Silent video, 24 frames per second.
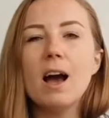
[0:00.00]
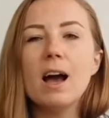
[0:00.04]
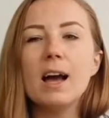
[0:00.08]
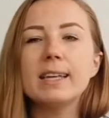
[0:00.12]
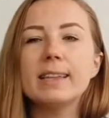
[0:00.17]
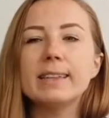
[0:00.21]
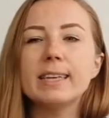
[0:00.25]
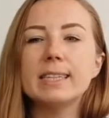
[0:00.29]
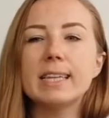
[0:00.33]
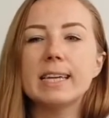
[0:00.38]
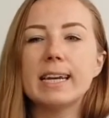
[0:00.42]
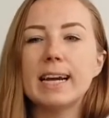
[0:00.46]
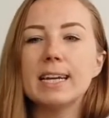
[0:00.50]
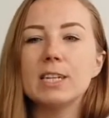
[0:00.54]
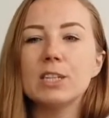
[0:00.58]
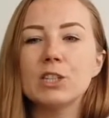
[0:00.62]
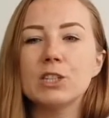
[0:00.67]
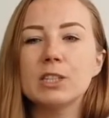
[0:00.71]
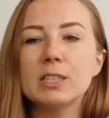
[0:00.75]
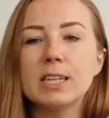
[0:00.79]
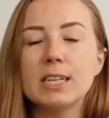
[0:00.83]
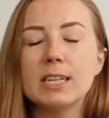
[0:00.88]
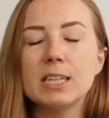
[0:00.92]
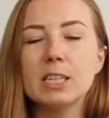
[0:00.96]
the
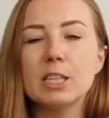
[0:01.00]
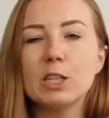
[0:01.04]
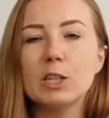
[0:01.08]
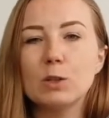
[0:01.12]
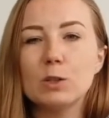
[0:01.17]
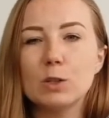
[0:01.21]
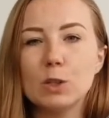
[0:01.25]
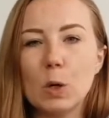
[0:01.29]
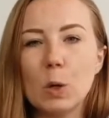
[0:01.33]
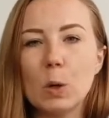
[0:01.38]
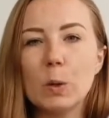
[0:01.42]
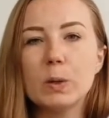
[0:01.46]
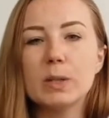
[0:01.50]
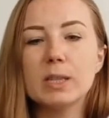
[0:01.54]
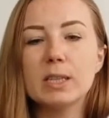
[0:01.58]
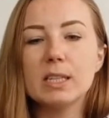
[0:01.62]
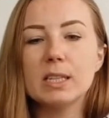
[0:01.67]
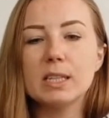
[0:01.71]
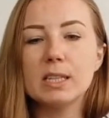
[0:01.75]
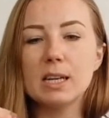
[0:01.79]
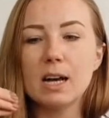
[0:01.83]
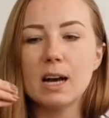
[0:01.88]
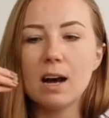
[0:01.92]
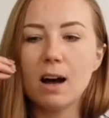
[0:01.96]
direction that
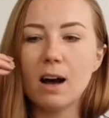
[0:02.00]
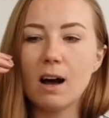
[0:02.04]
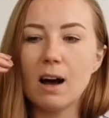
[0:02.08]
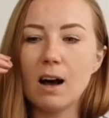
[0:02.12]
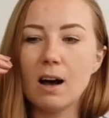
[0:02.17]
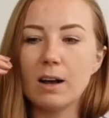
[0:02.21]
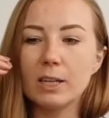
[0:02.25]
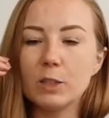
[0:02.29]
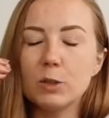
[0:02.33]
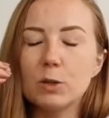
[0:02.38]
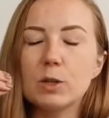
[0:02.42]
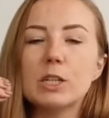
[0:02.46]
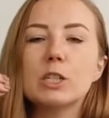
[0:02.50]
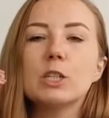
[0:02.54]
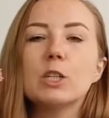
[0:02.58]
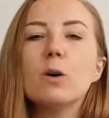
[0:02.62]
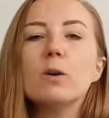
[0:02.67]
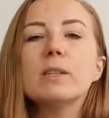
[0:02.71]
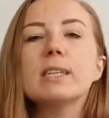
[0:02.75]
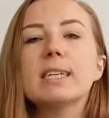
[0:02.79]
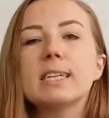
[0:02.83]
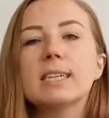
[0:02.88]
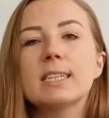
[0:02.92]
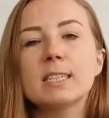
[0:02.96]
you are
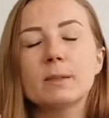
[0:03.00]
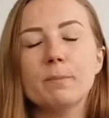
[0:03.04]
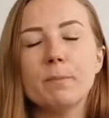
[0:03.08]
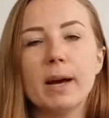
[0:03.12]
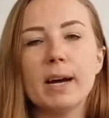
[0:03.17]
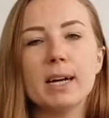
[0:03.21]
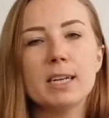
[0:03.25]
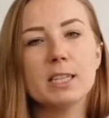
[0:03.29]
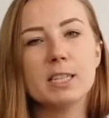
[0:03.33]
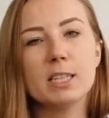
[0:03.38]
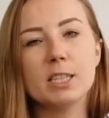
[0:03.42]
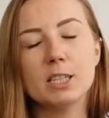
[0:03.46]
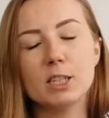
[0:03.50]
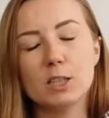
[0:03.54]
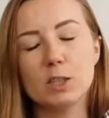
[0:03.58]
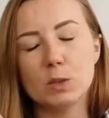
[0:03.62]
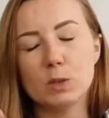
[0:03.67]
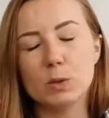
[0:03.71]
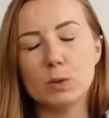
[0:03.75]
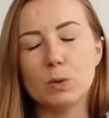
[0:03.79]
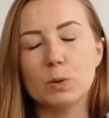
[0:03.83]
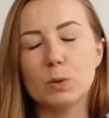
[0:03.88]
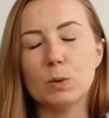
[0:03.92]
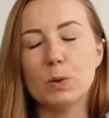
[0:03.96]
not expected
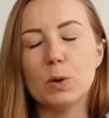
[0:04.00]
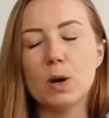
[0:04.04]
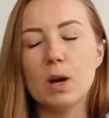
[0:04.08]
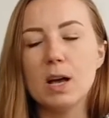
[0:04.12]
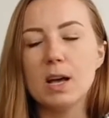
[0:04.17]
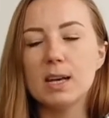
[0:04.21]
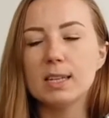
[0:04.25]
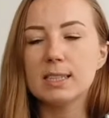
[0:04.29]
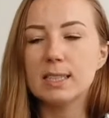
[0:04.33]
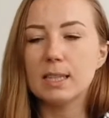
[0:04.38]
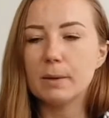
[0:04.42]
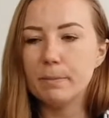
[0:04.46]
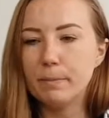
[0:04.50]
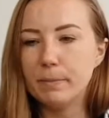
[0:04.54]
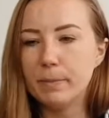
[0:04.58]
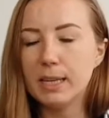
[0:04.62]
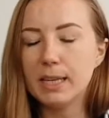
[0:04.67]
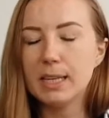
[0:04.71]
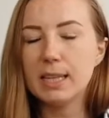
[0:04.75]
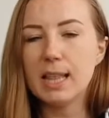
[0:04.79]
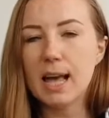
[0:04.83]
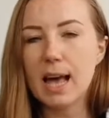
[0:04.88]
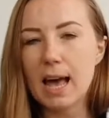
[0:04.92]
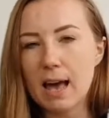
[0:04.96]
to
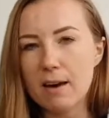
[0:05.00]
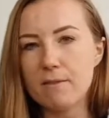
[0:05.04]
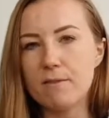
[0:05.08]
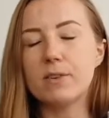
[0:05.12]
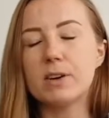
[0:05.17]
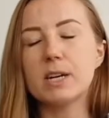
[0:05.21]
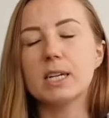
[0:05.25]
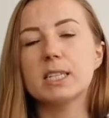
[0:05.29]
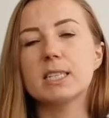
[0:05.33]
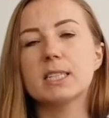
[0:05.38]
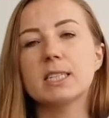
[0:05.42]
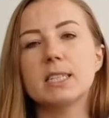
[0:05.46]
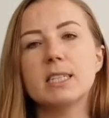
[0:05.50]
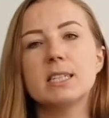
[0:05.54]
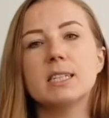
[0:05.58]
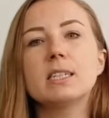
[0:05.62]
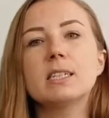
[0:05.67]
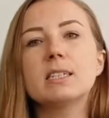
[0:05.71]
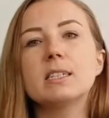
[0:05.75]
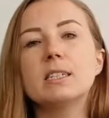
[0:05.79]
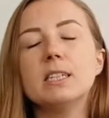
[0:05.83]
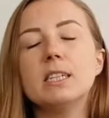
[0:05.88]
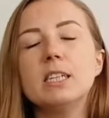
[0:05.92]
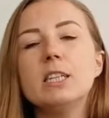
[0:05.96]
submit every
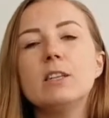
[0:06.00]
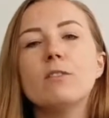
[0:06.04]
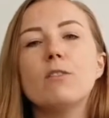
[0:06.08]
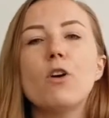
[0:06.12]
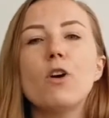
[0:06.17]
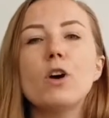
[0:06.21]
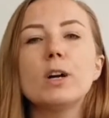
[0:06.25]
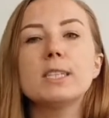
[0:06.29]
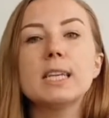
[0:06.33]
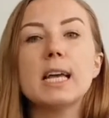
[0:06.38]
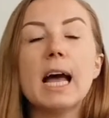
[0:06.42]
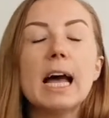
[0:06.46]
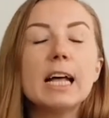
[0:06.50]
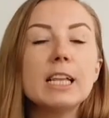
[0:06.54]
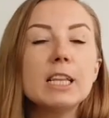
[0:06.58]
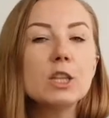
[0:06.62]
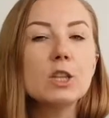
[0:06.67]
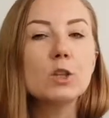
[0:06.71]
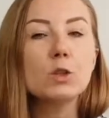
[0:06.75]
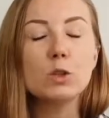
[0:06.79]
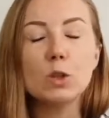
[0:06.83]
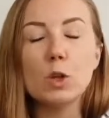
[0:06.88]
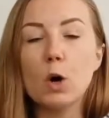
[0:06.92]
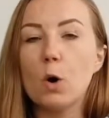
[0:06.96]
single invoice and
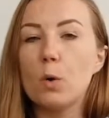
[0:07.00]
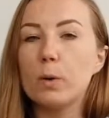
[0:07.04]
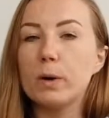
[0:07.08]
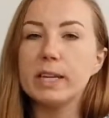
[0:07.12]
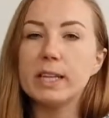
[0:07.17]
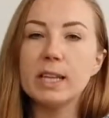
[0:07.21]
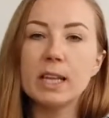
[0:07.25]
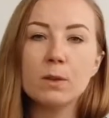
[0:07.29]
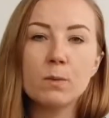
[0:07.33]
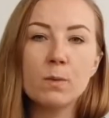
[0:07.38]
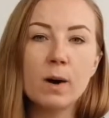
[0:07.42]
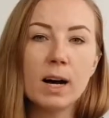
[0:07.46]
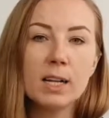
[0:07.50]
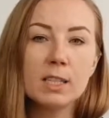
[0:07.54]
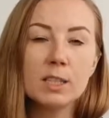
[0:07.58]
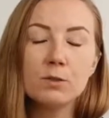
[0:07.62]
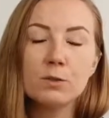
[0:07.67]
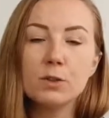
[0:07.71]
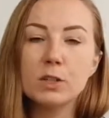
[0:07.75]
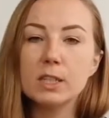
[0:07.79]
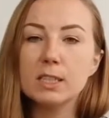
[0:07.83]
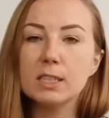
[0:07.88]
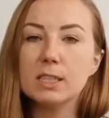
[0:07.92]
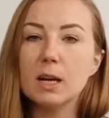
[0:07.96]
to know in advance, for
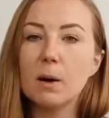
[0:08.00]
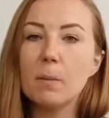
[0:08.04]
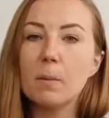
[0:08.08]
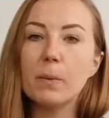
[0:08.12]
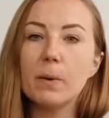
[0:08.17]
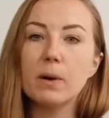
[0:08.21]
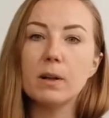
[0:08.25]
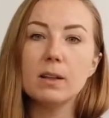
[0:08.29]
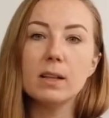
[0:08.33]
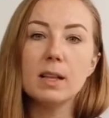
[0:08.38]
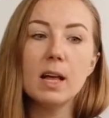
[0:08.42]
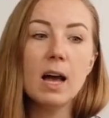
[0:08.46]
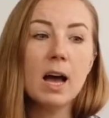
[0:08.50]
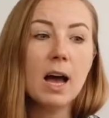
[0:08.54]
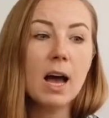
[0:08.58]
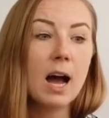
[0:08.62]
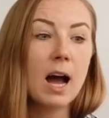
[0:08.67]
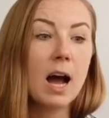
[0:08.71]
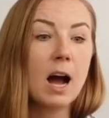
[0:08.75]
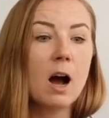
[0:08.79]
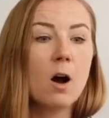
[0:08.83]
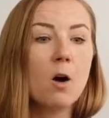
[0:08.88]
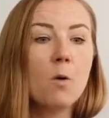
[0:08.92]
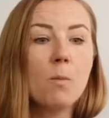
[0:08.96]
example,
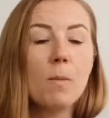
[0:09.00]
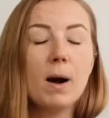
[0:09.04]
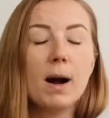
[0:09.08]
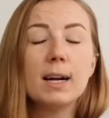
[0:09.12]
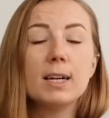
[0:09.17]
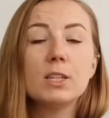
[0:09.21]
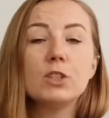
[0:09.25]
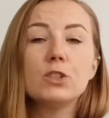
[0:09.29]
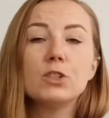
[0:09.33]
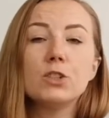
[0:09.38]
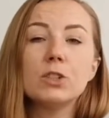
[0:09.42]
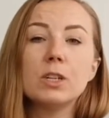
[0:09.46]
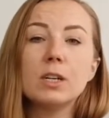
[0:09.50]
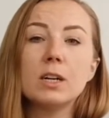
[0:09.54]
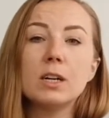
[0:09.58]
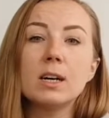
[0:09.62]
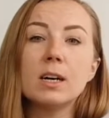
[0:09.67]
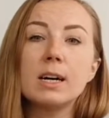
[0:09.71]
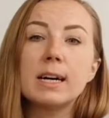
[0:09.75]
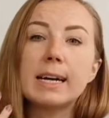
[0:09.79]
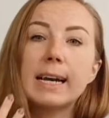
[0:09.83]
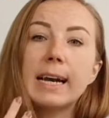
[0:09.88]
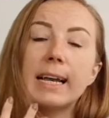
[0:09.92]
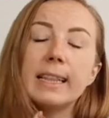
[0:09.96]
how much
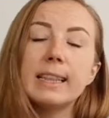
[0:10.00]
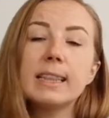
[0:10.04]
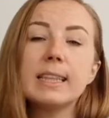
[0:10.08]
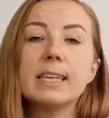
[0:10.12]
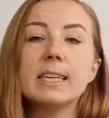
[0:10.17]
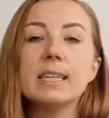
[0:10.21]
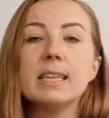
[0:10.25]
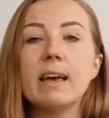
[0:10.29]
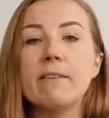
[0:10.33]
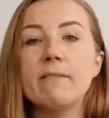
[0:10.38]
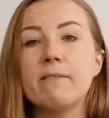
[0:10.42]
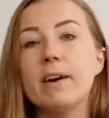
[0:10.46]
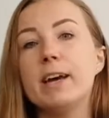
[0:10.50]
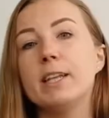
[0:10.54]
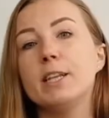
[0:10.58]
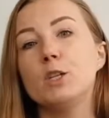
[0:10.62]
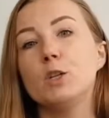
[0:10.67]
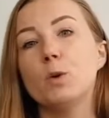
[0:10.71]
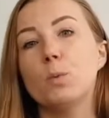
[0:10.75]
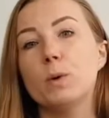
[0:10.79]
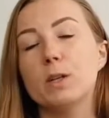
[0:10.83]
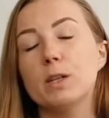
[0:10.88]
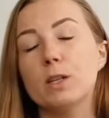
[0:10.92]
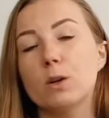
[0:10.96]
renting a venue
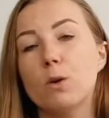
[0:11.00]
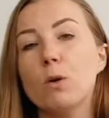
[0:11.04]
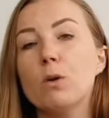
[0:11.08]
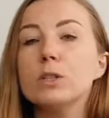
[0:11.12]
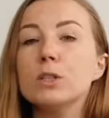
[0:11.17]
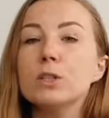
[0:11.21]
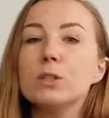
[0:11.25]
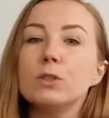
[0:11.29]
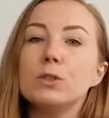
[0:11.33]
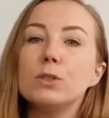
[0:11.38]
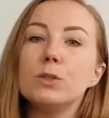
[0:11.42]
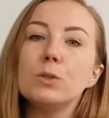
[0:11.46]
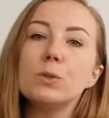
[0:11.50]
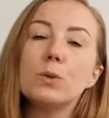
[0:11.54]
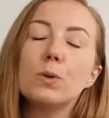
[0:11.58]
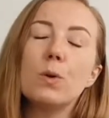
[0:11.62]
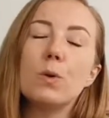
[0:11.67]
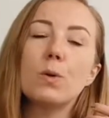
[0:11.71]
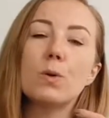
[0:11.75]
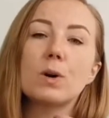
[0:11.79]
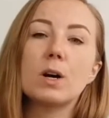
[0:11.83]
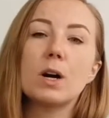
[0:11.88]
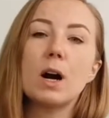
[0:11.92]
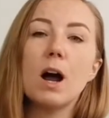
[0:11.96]
will cost you
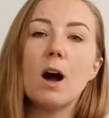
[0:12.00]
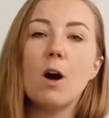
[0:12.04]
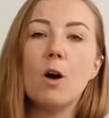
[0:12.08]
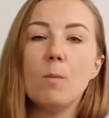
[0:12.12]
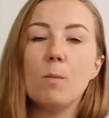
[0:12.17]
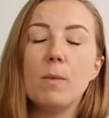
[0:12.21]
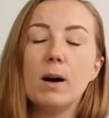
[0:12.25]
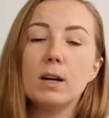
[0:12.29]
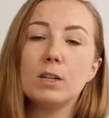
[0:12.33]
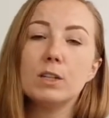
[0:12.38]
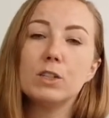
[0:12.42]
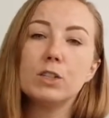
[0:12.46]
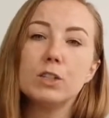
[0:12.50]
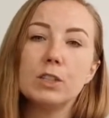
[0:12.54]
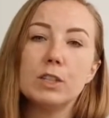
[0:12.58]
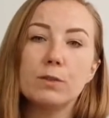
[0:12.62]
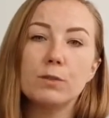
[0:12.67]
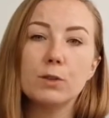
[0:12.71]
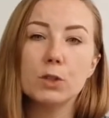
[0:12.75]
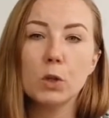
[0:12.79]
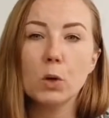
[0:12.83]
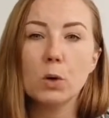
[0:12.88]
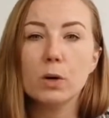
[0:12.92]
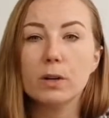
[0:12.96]
or how much the
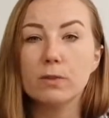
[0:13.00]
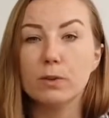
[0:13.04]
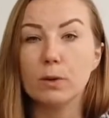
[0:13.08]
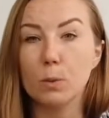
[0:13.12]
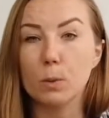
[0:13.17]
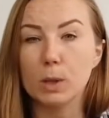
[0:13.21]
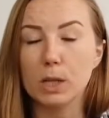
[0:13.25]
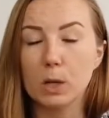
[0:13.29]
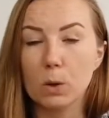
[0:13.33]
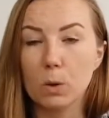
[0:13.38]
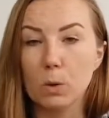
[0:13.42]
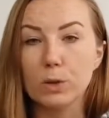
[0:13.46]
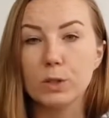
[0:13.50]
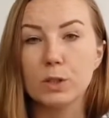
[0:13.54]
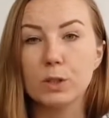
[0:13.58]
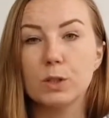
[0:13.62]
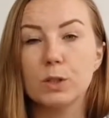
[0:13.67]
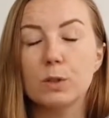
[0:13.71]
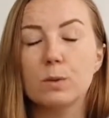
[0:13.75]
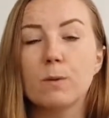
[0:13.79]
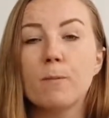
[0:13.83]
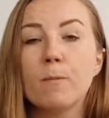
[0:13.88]
photographer will cost you.